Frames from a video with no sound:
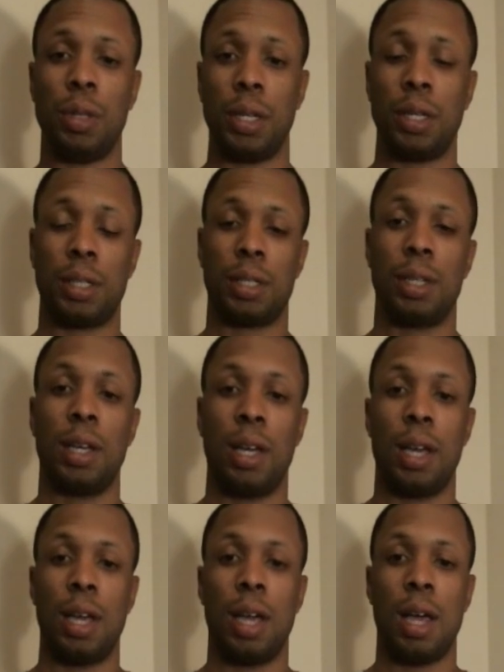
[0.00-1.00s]
this.
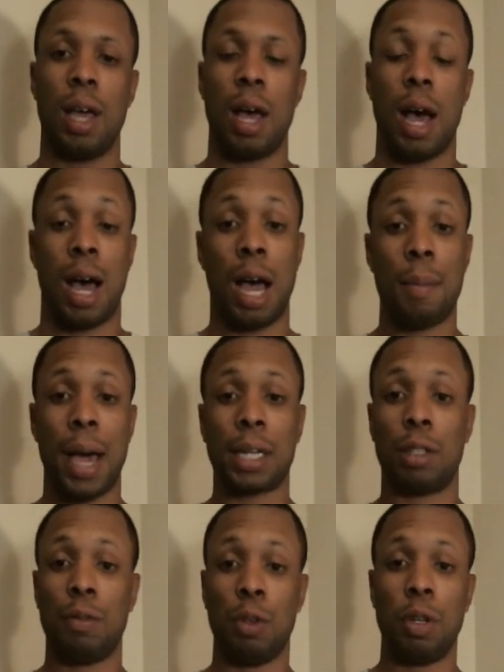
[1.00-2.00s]
I'm
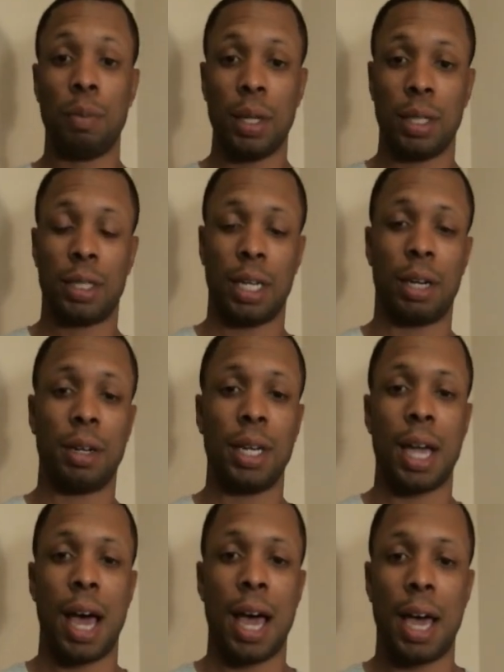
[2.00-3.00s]
active duty
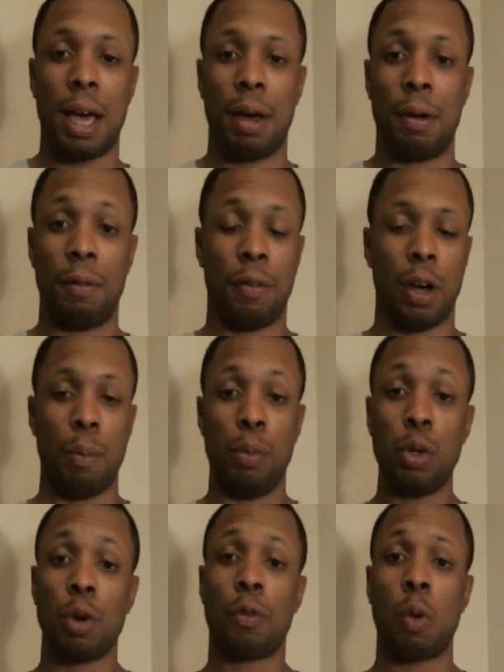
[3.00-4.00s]
military. I have a
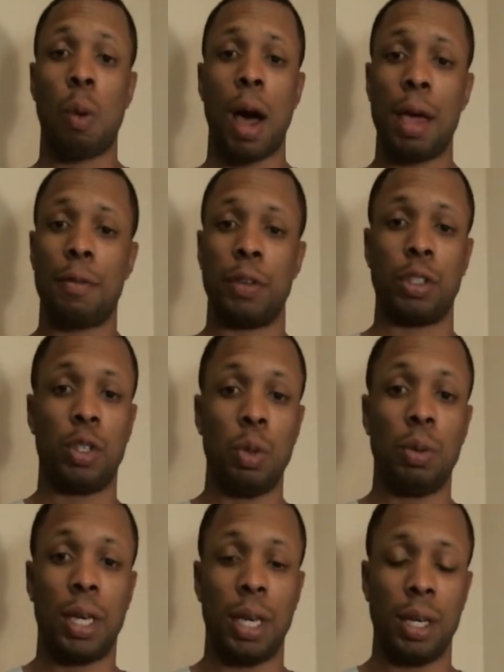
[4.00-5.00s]
beautiful wife and
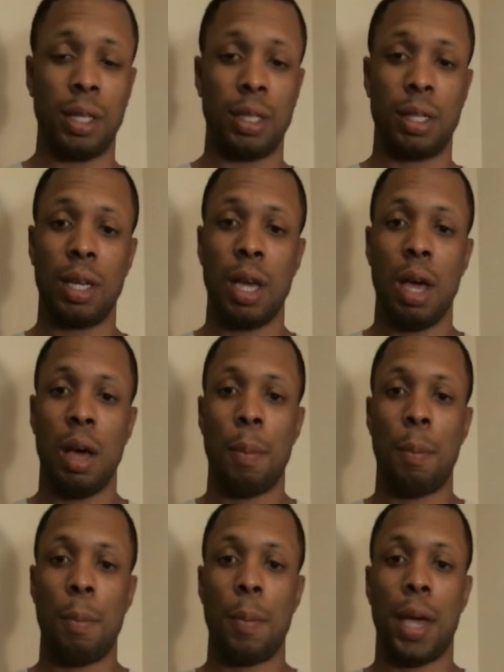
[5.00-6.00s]
two kids,
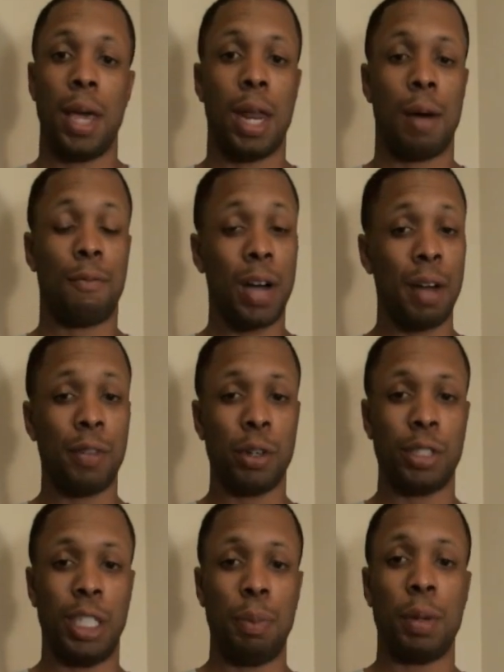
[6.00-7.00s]
and I'm five
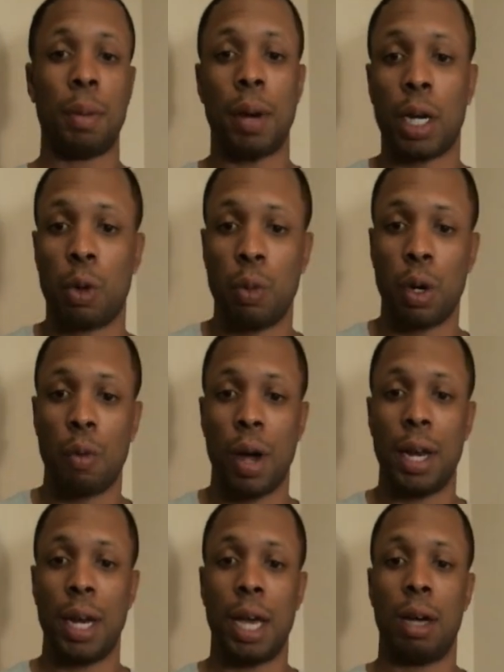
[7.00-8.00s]
years deep into my career
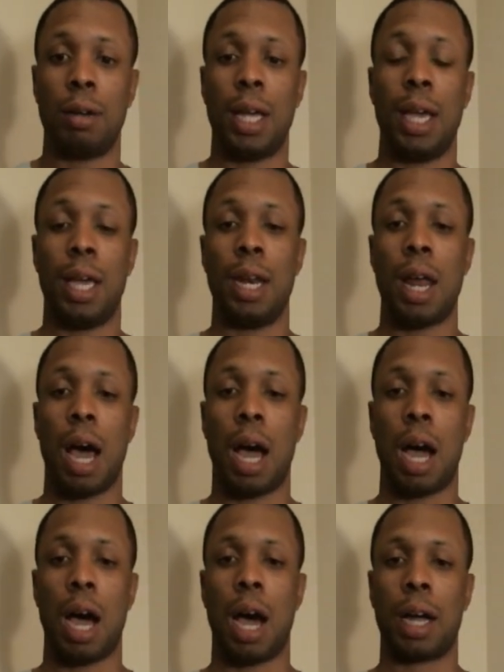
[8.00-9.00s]
right now. And
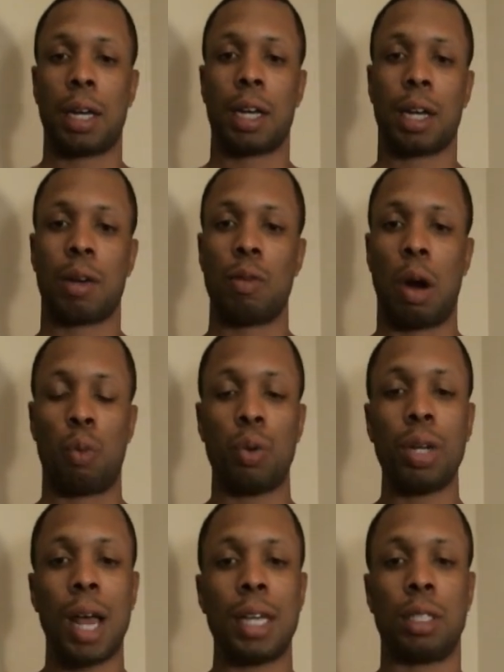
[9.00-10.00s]
I, I
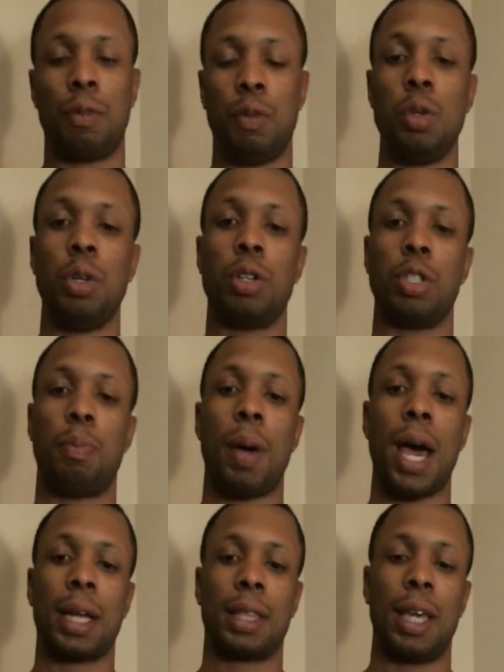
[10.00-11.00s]
realized a few years
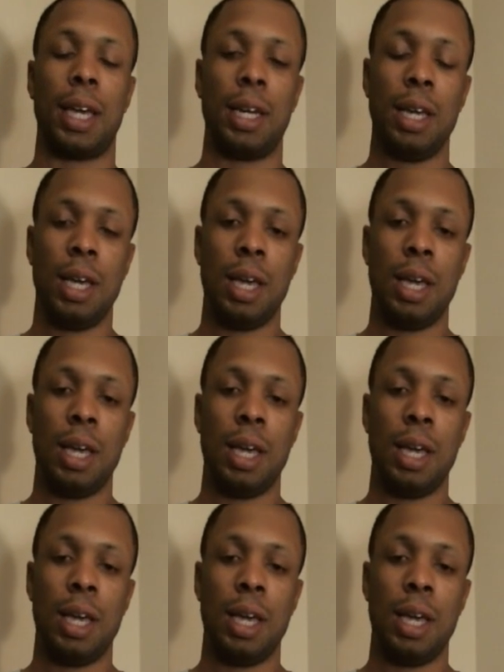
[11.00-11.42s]
back that